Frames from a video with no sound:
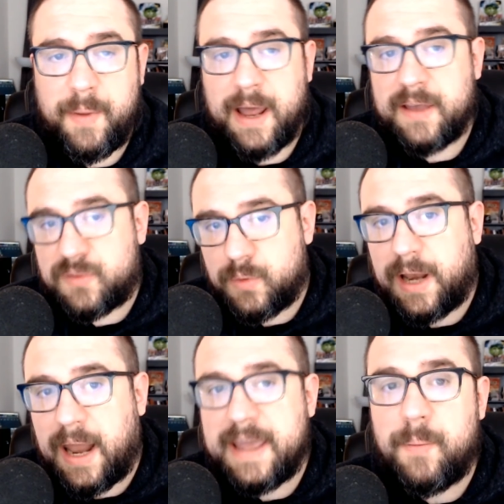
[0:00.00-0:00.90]
And as would
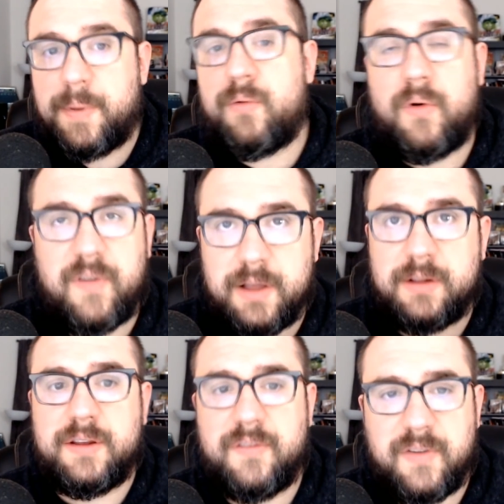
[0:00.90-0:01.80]
later be revealed
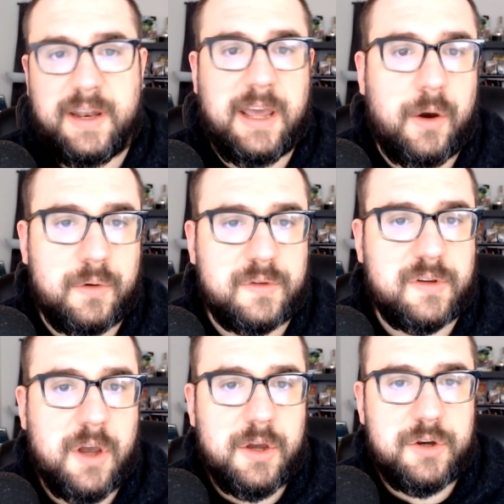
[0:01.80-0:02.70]
in videos
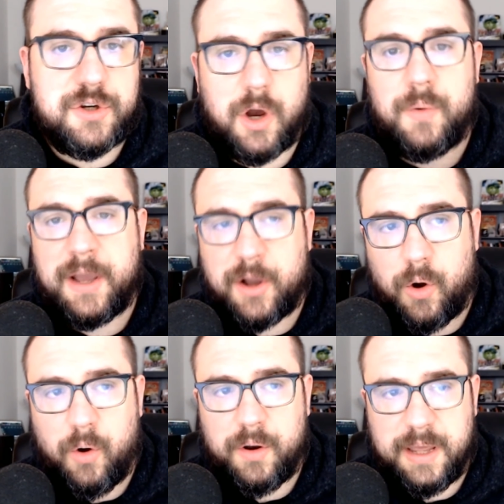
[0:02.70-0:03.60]
shown in
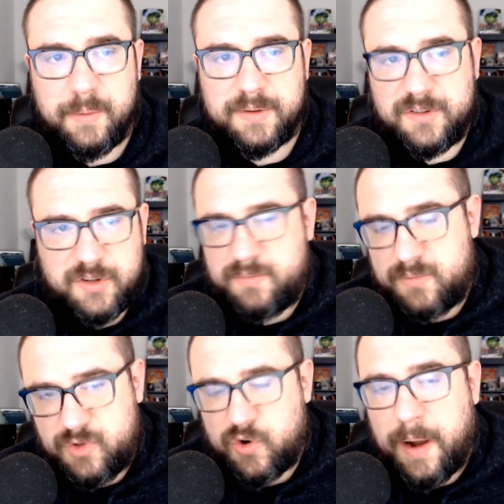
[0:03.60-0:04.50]
court, he was just
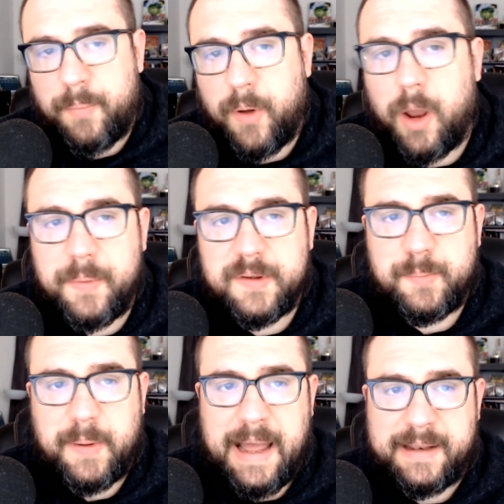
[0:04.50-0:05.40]
trying to pull up his
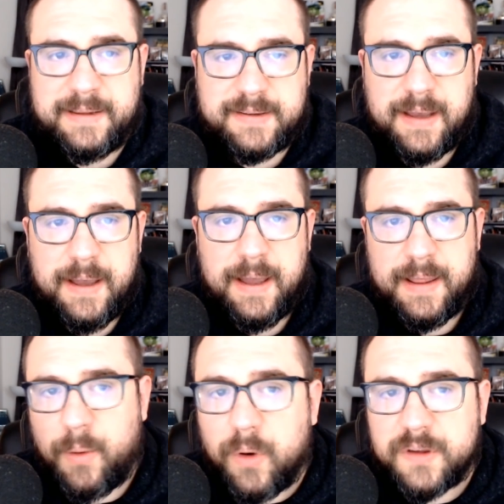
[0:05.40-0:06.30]
pants.
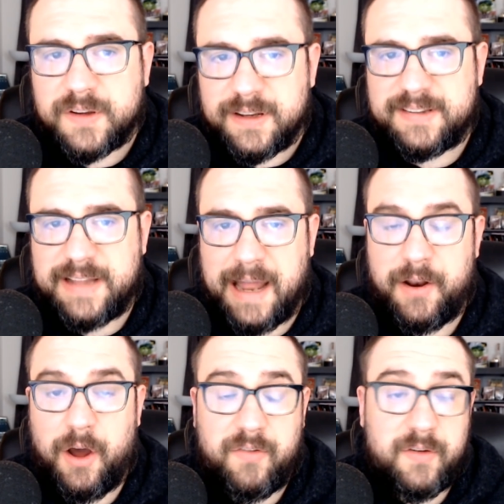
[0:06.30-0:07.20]
There wasn't a
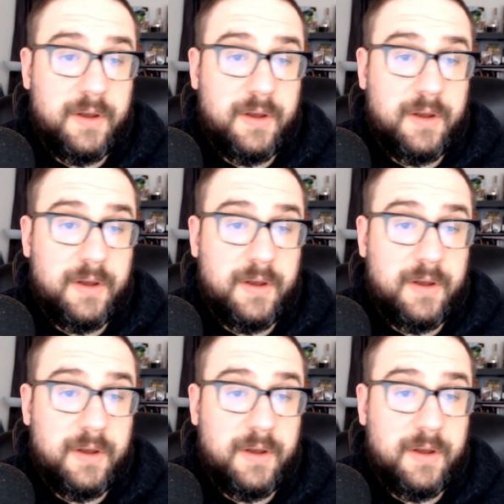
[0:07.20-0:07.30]
standoff.